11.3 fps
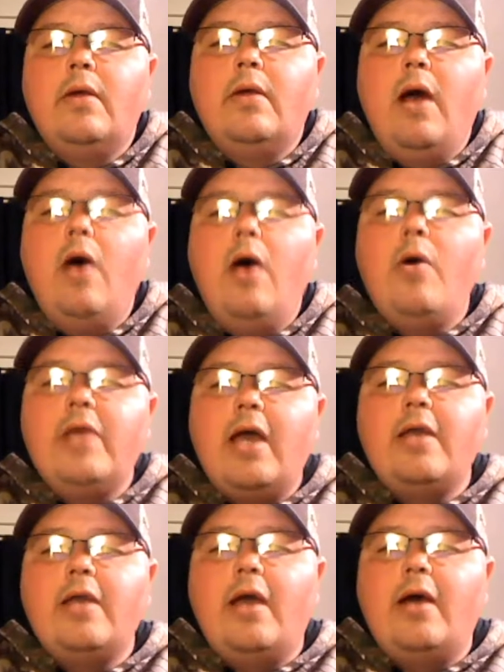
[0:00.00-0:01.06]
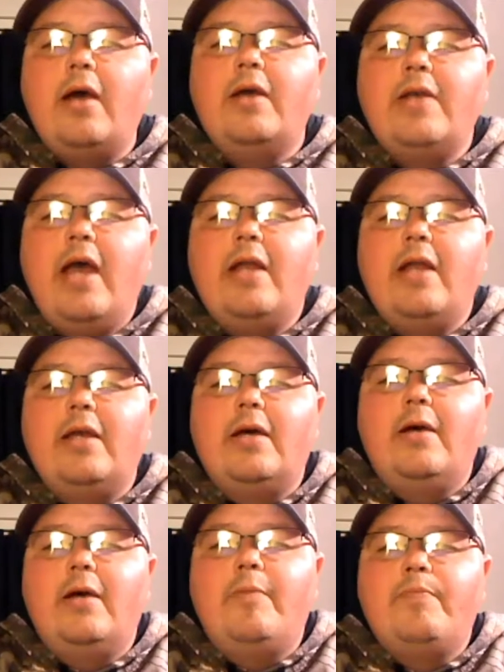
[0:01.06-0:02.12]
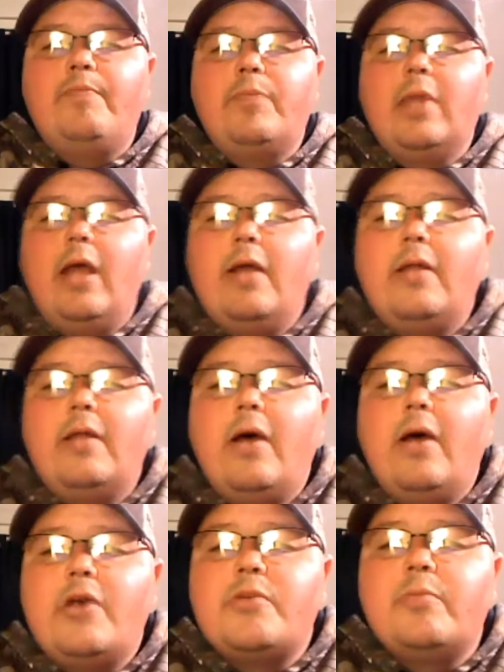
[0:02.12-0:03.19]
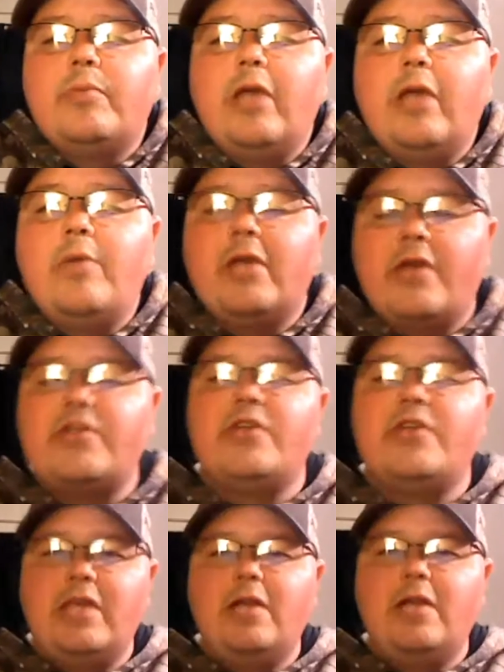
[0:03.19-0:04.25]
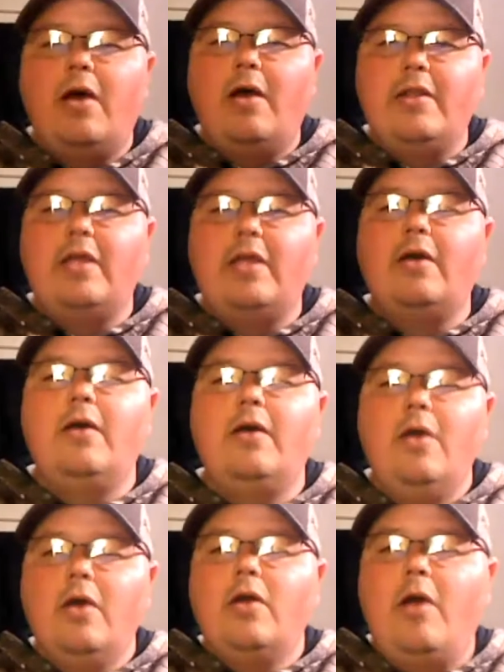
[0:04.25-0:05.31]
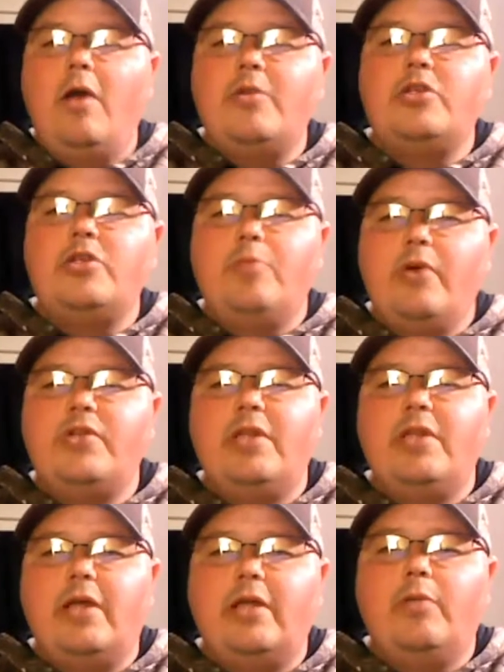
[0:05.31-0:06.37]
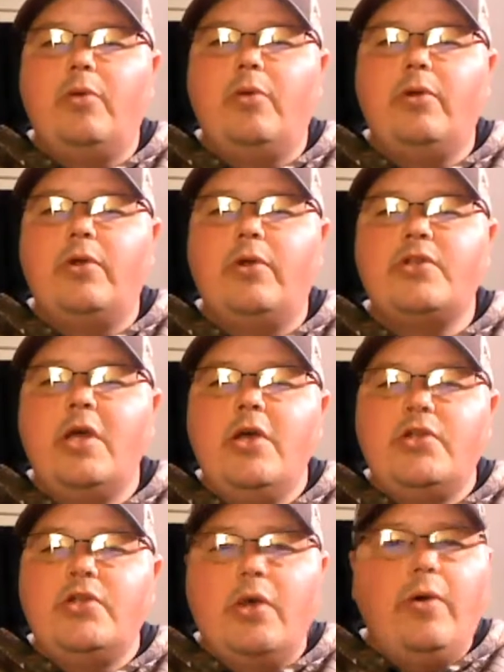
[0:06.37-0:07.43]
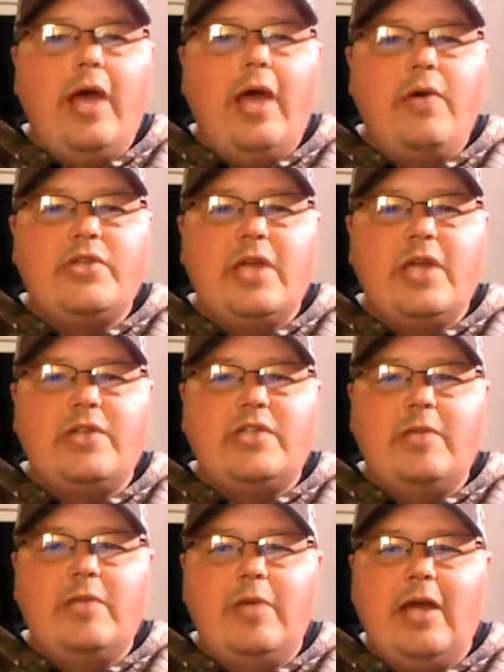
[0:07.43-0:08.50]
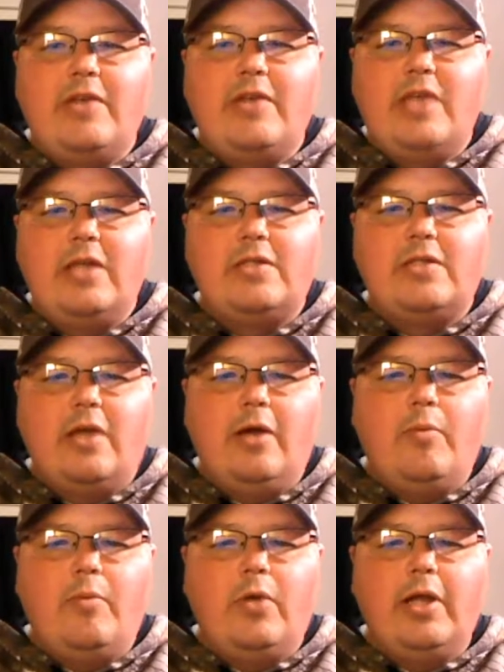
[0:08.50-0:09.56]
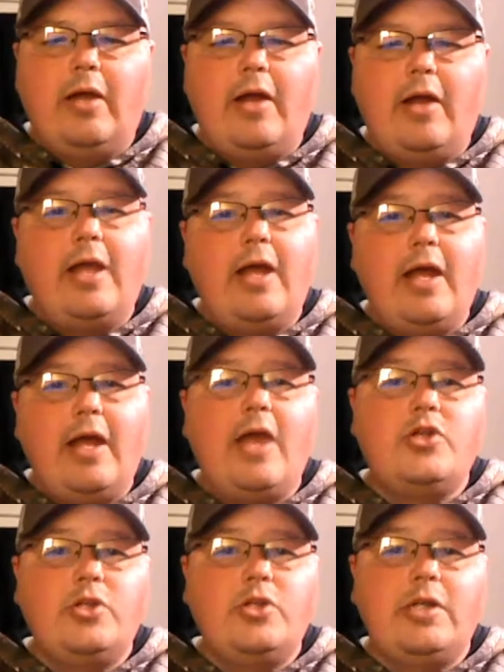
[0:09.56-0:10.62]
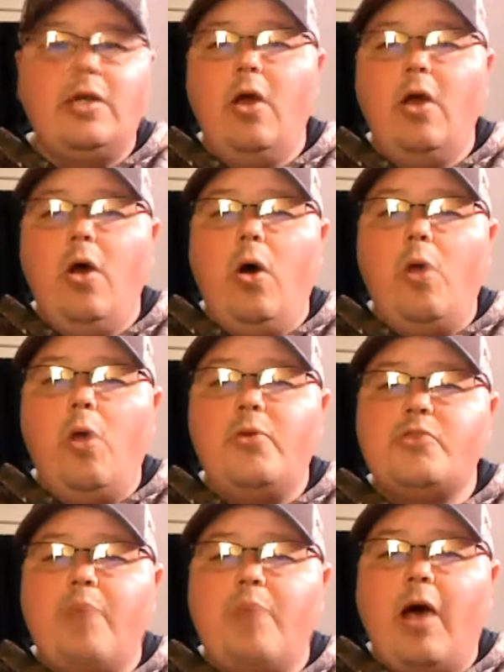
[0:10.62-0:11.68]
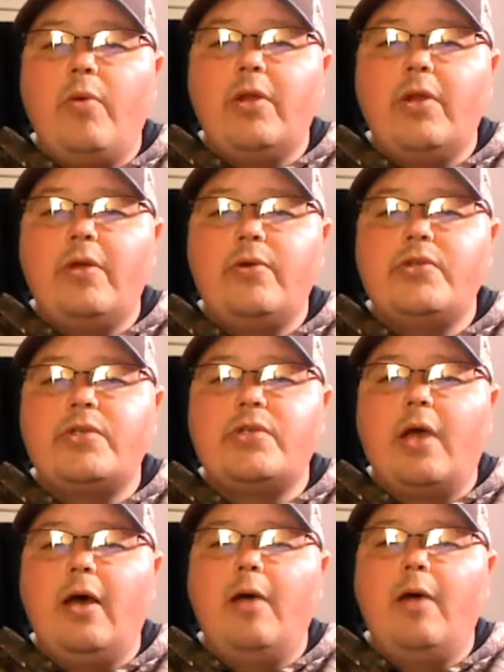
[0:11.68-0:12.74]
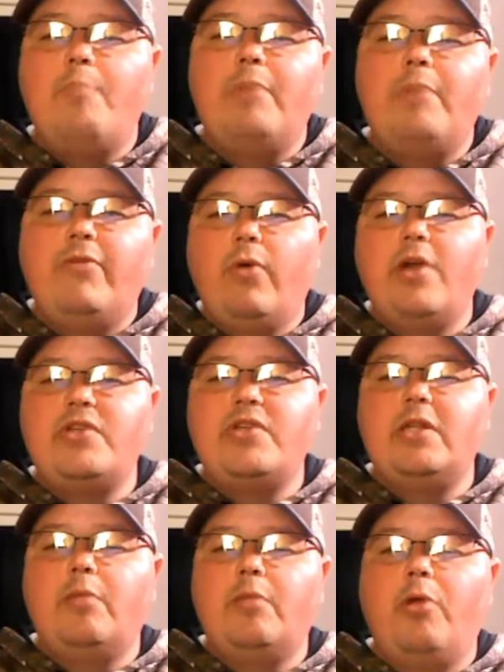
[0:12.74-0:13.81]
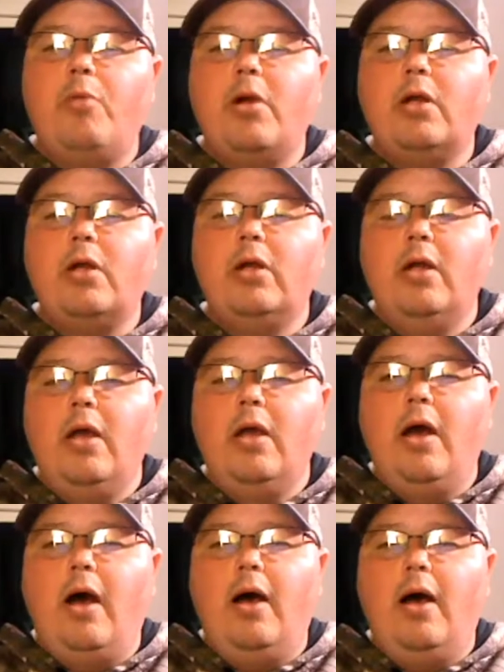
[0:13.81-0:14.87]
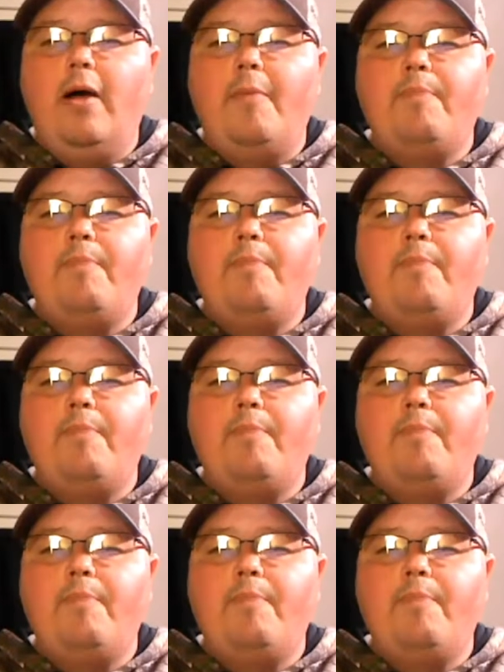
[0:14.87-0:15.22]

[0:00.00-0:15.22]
Oh yeah, yeah, Addy the awesome gamer. Yes, I seen on the comments you posted that you broke yours. So how is that SEMA X8 working out? I actually almost bought one of those before I seen the Pro Mark, and